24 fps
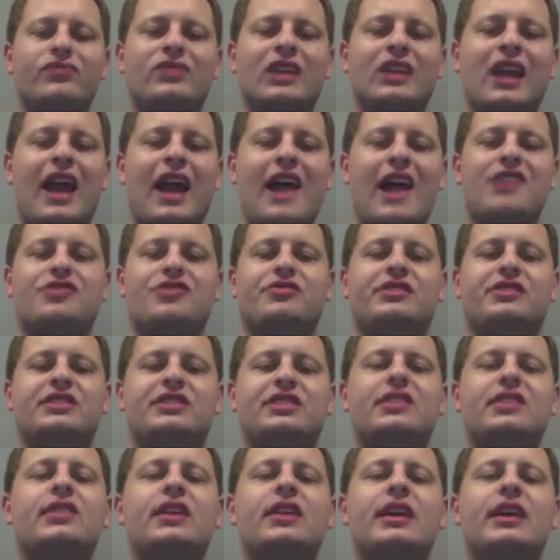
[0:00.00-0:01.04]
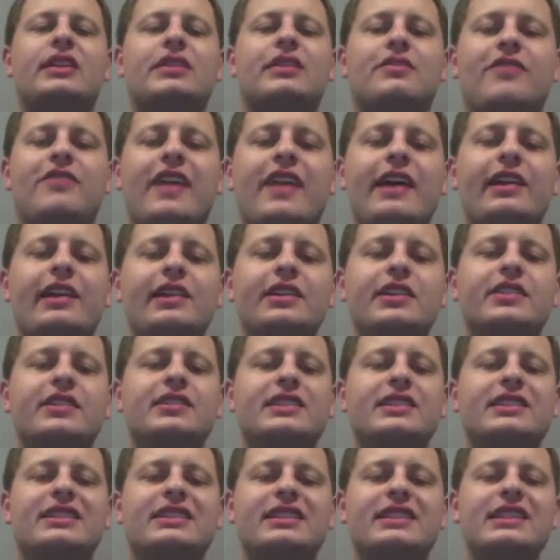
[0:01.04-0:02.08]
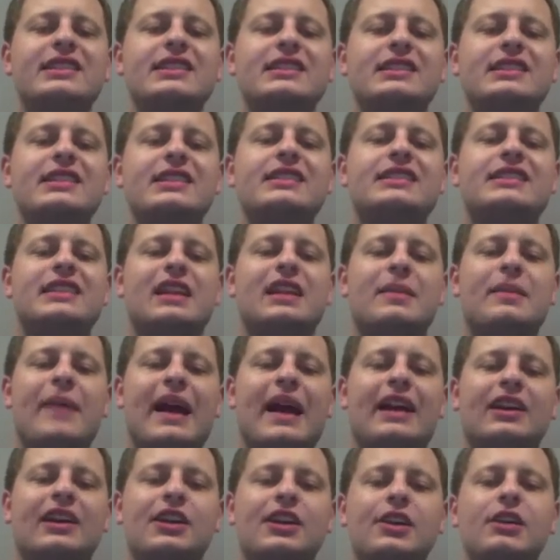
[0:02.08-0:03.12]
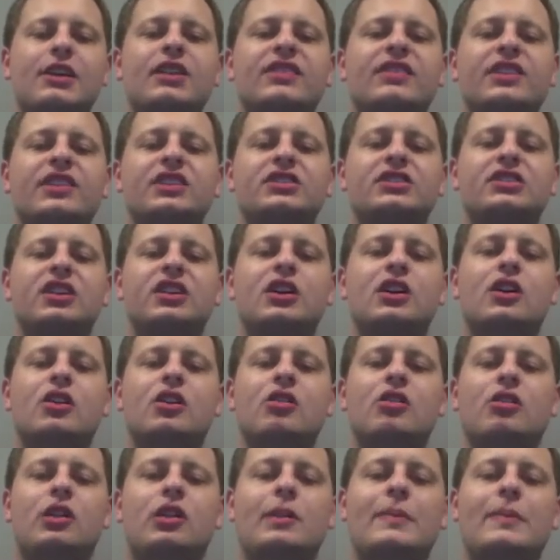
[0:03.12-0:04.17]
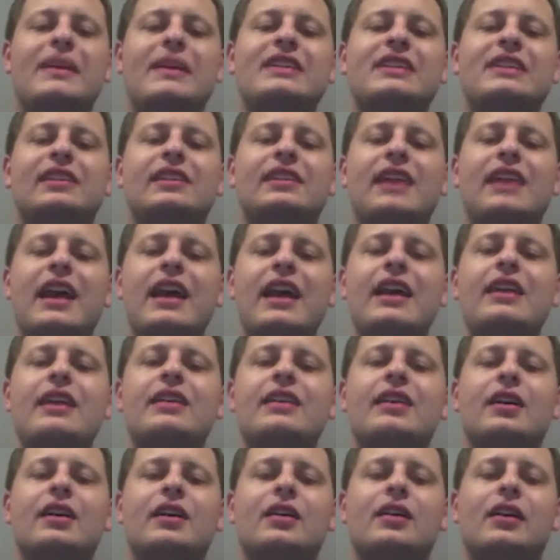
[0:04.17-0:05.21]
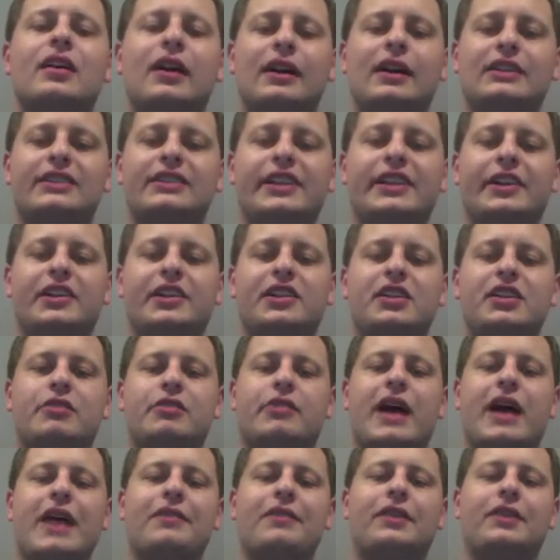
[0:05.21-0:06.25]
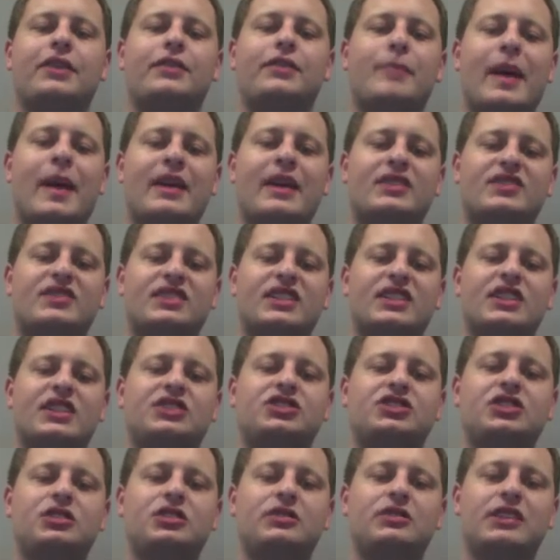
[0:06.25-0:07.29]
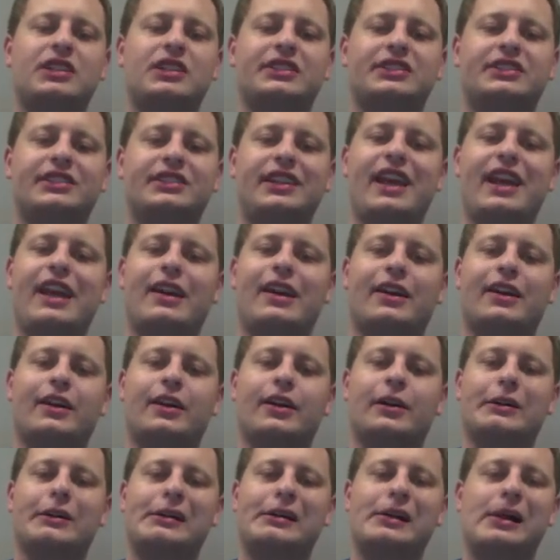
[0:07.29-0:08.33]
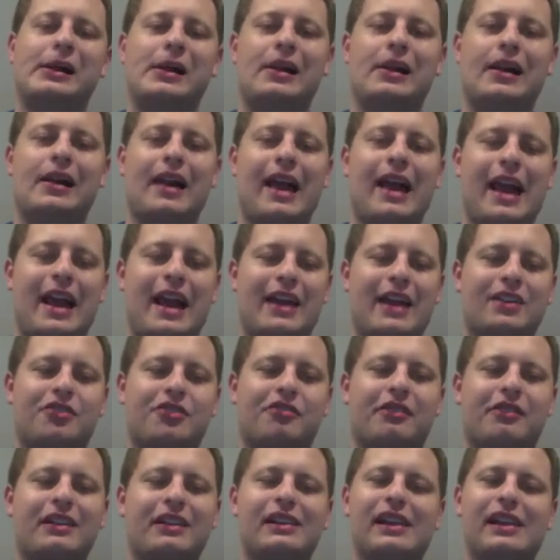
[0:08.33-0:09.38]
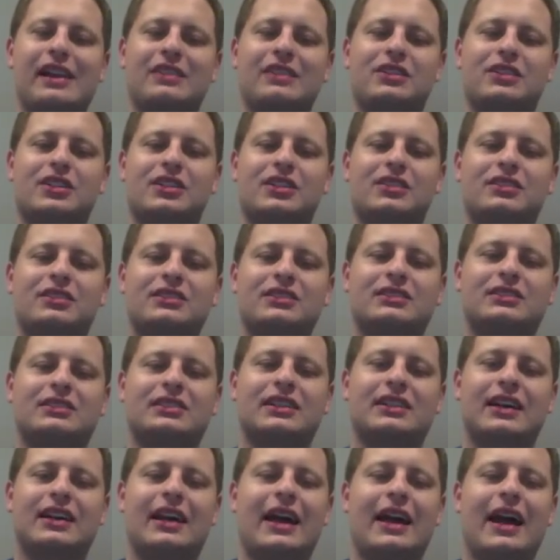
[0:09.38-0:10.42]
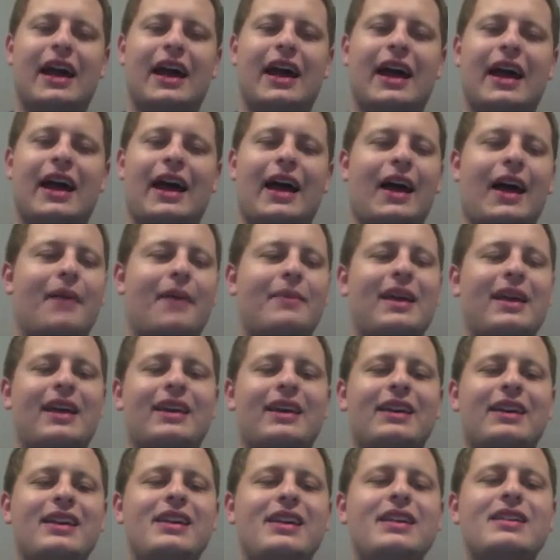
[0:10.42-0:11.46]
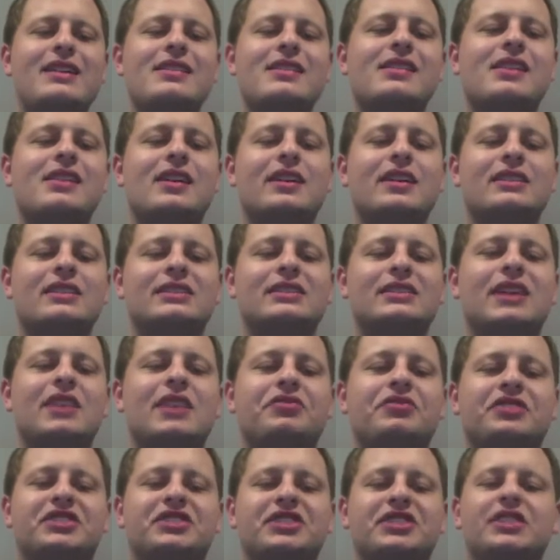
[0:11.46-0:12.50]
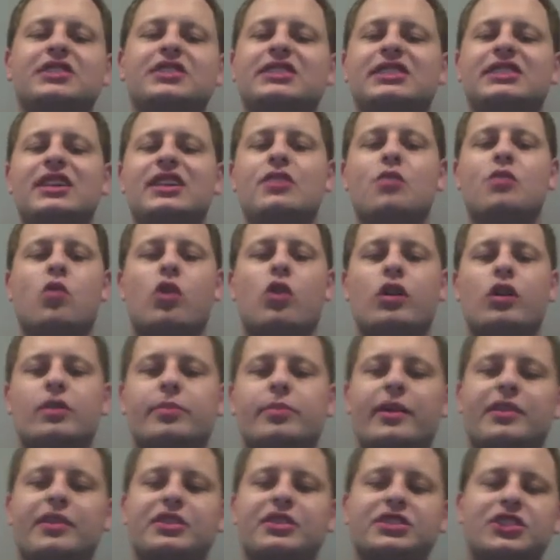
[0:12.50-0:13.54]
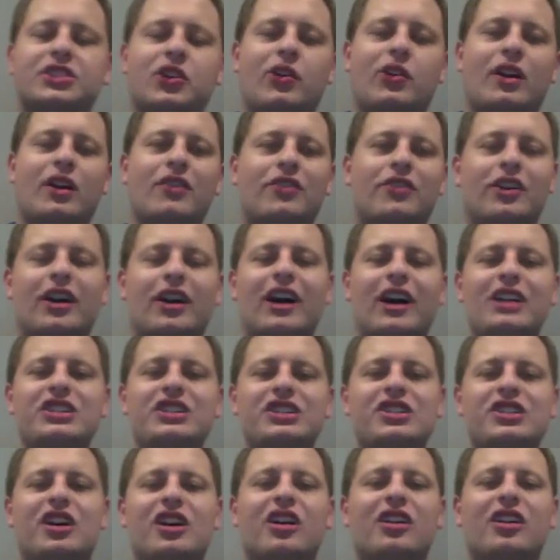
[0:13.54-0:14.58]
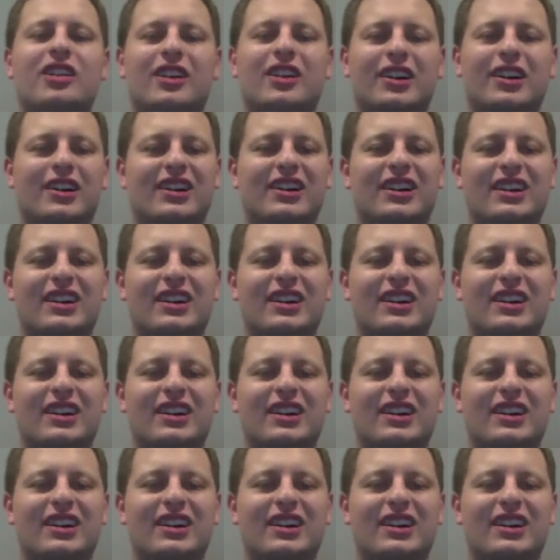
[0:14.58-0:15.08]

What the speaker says: As a result of the failure, the DC Cinematic Universe would be delayed until the arrival of Man of Steel 2 years later, and Green Lantern's comic-y stuff resulted in Warner Brothers going for a darker